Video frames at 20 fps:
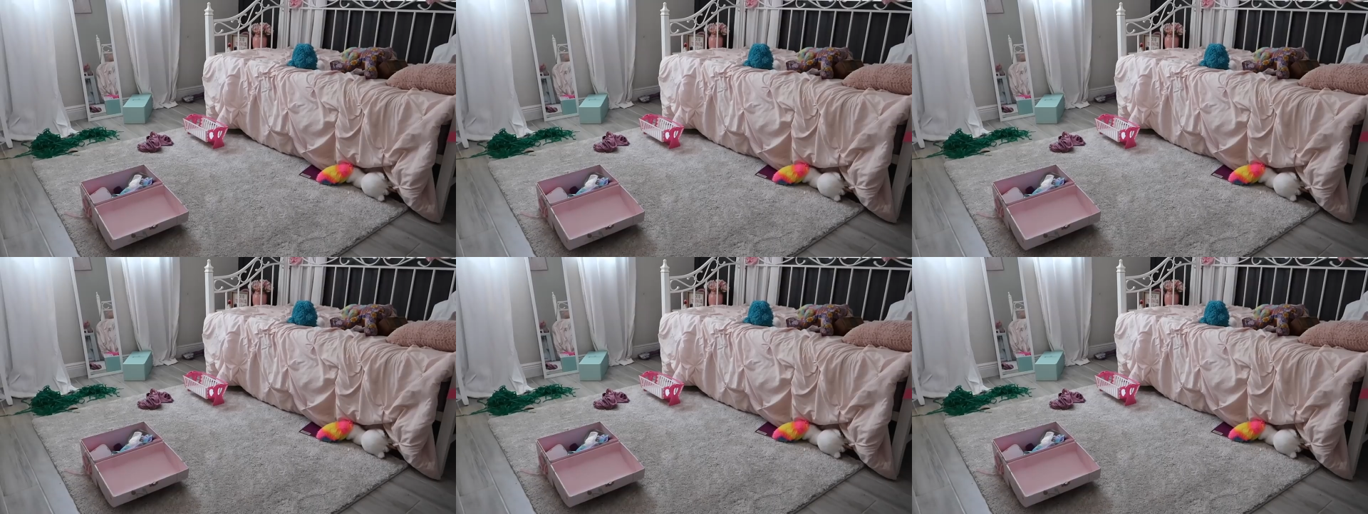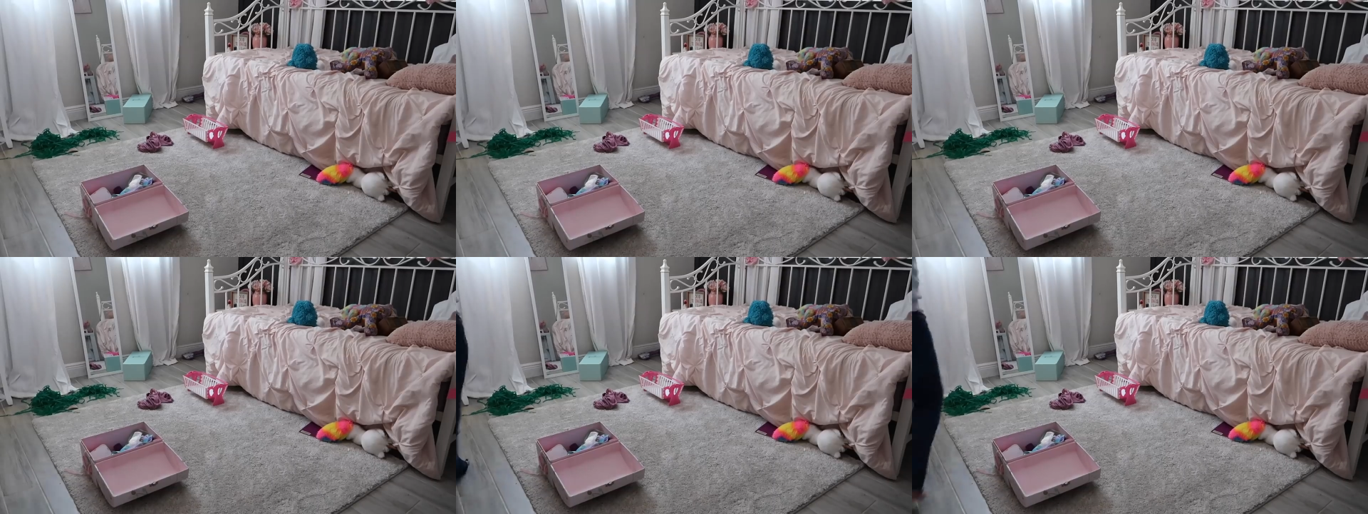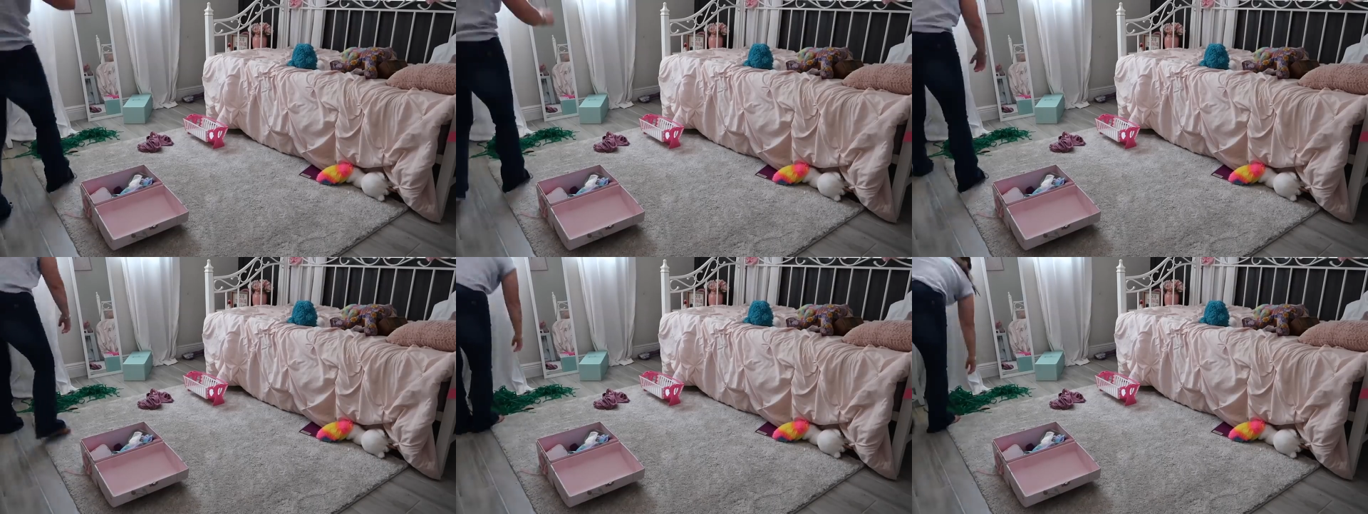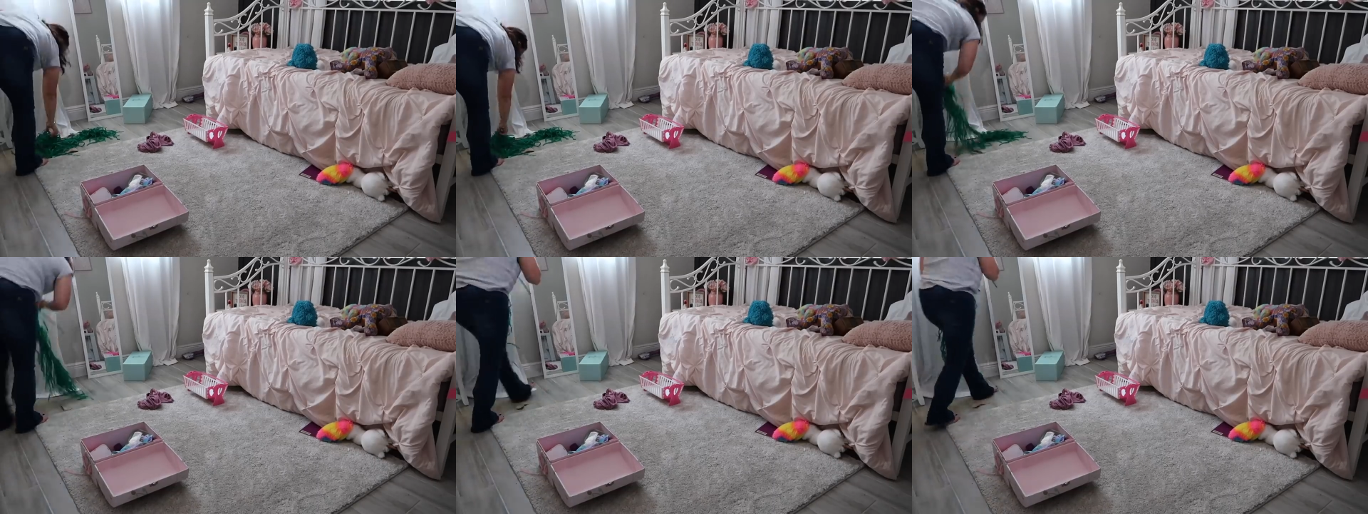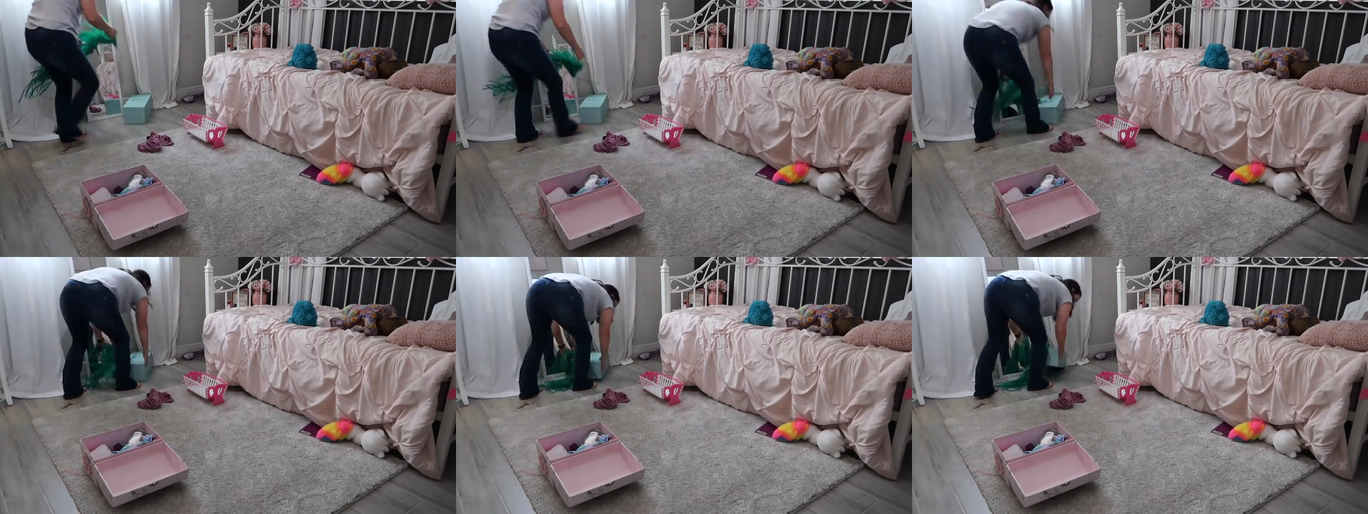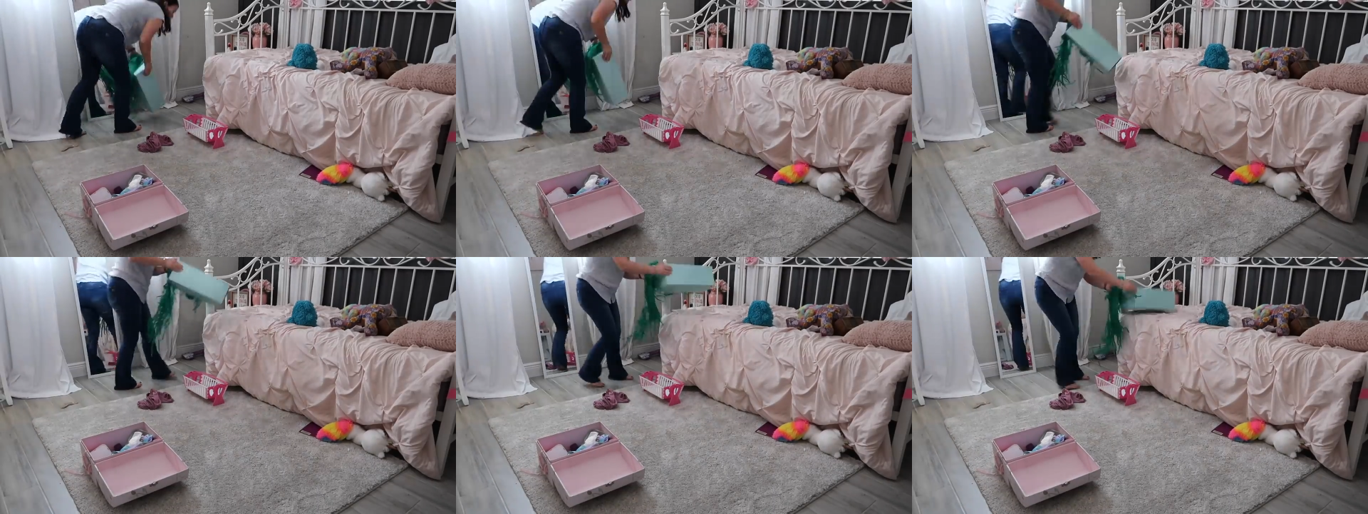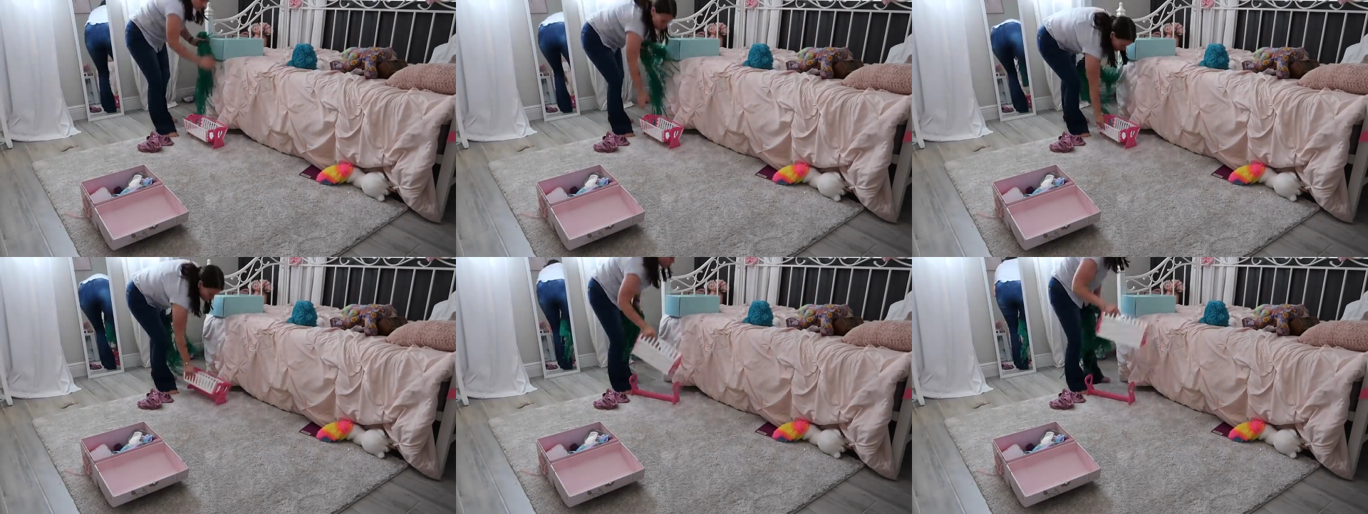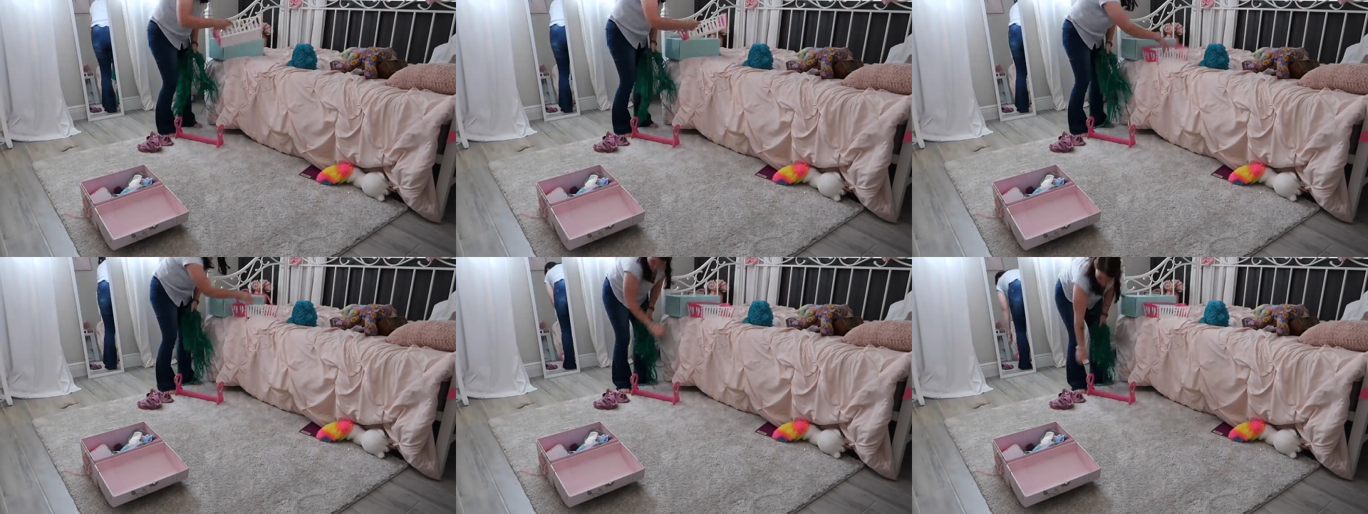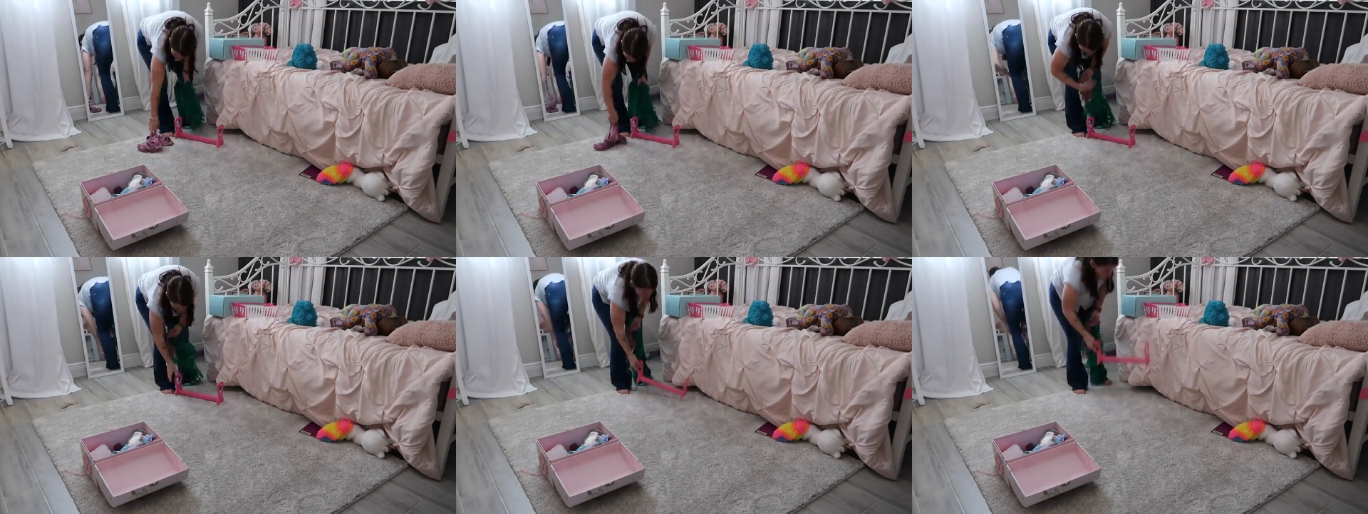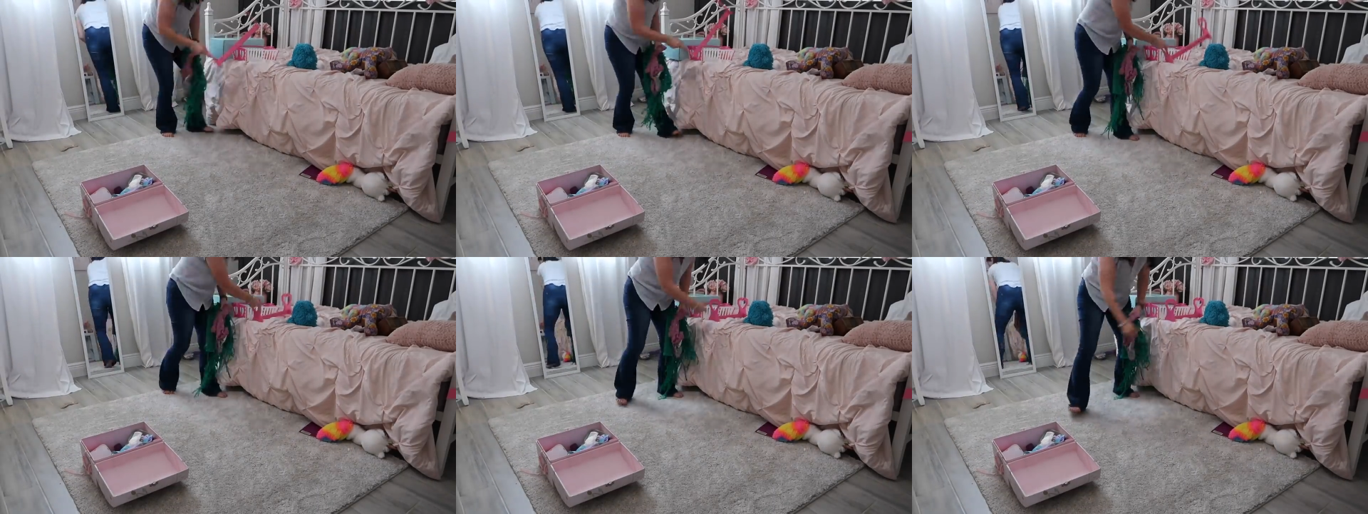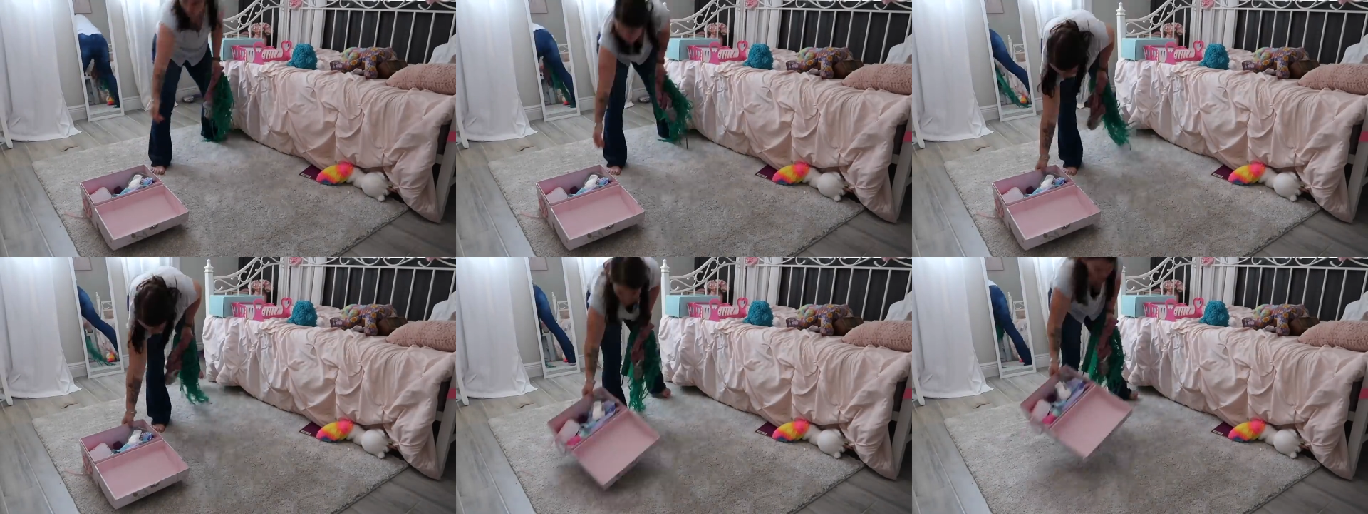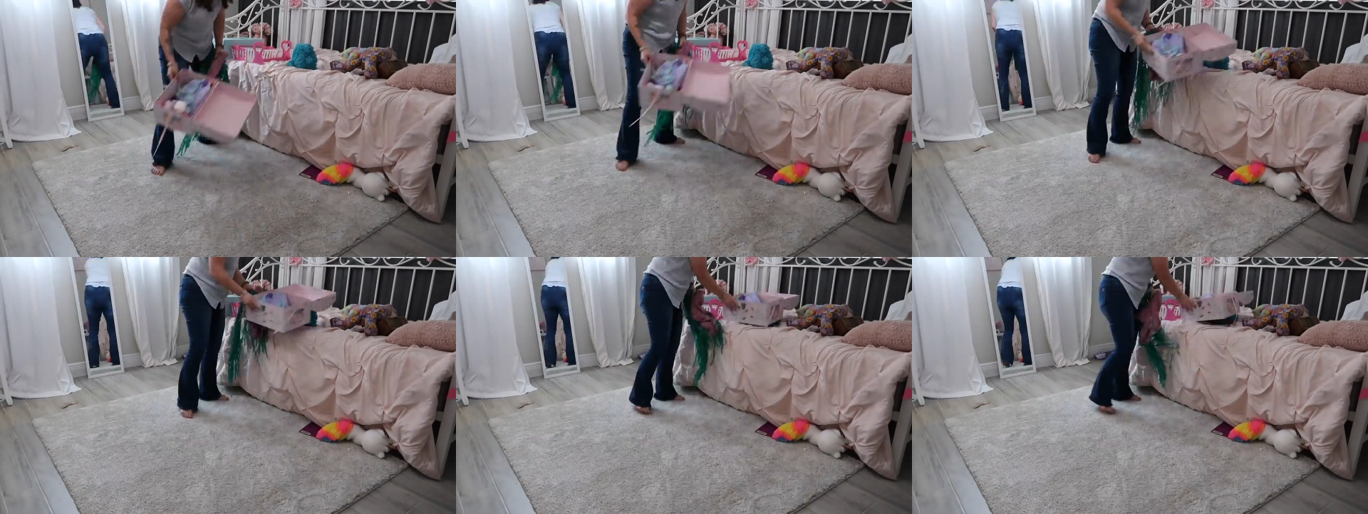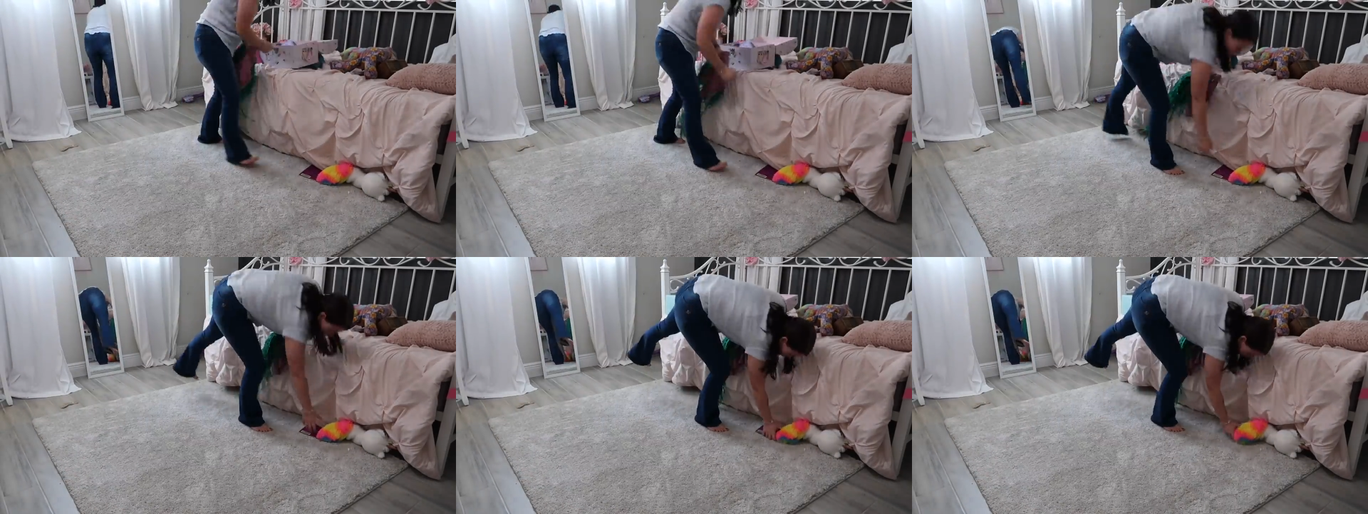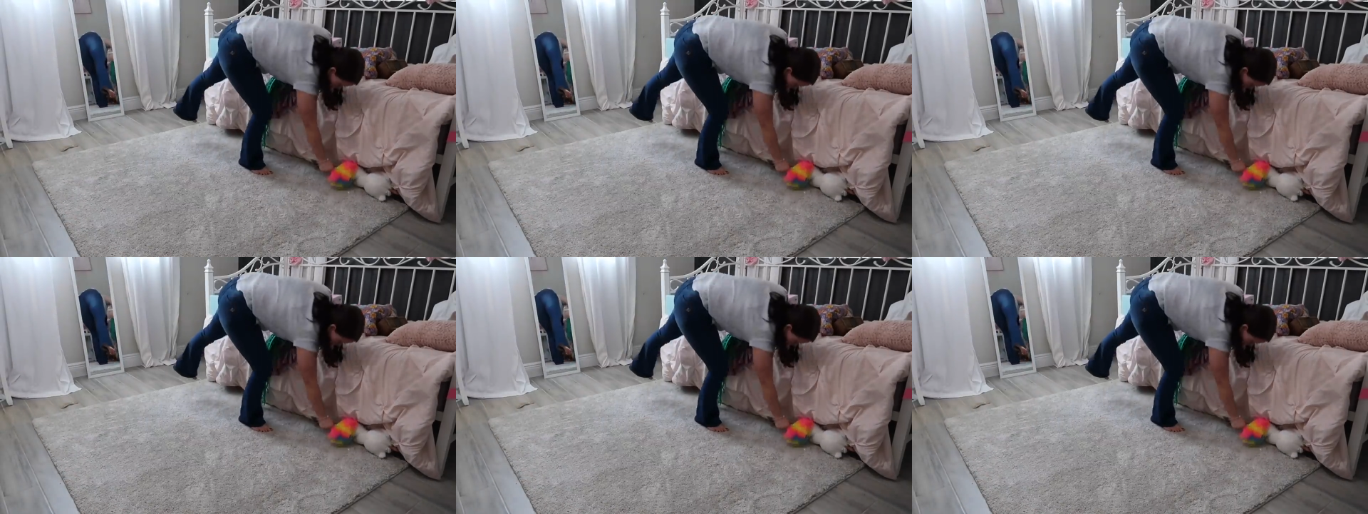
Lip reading: Nobody's mouth can be seen.